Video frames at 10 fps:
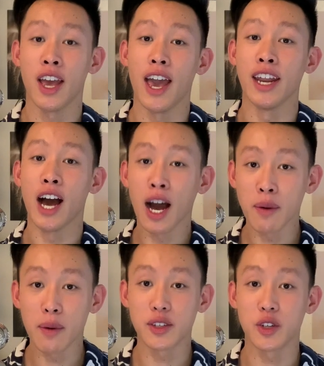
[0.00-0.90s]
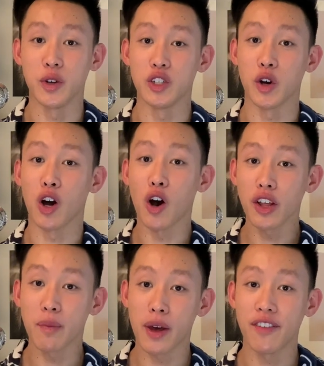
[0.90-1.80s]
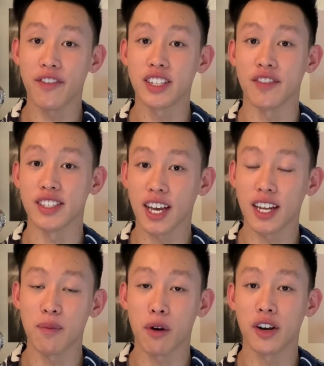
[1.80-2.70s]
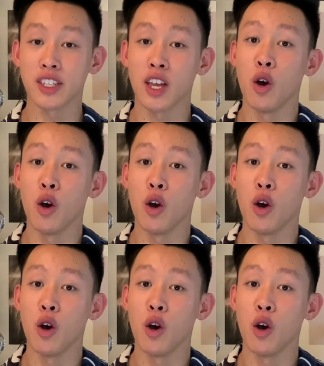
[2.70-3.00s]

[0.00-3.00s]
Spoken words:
and I'm able to enjoy all the benefits of a sign-up bonus